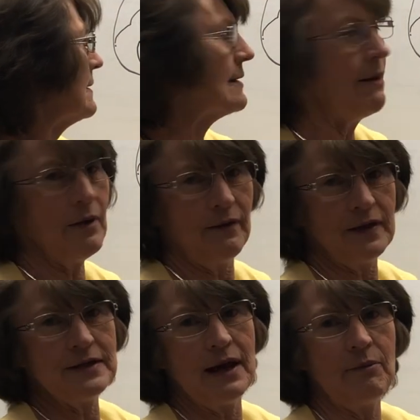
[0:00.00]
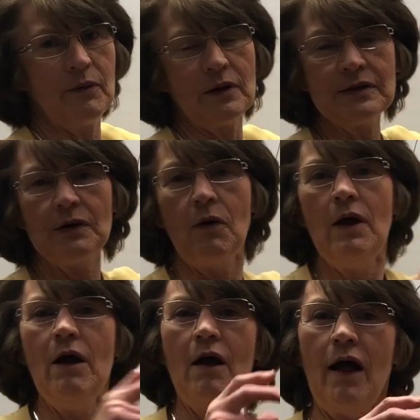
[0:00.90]
some of the temporal. So
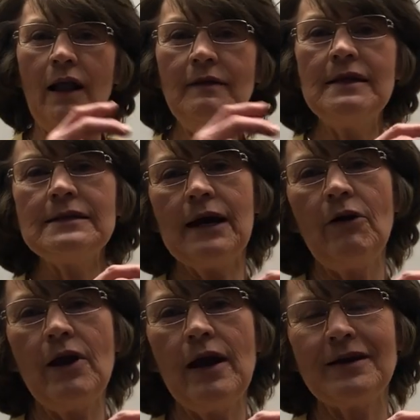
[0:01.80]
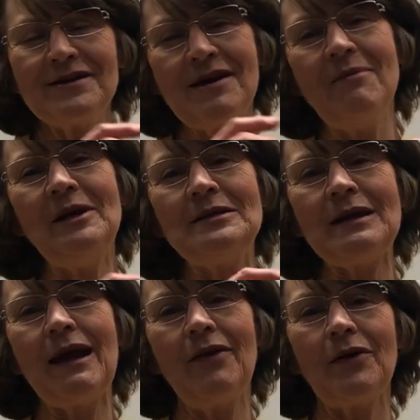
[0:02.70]
all of this area is coming
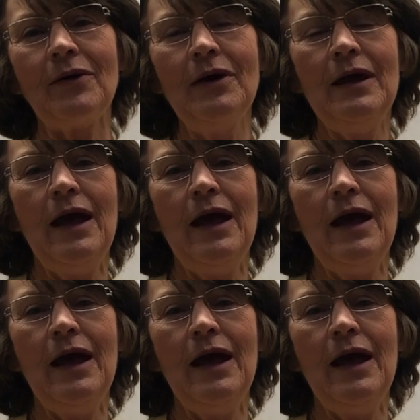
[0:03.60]
together,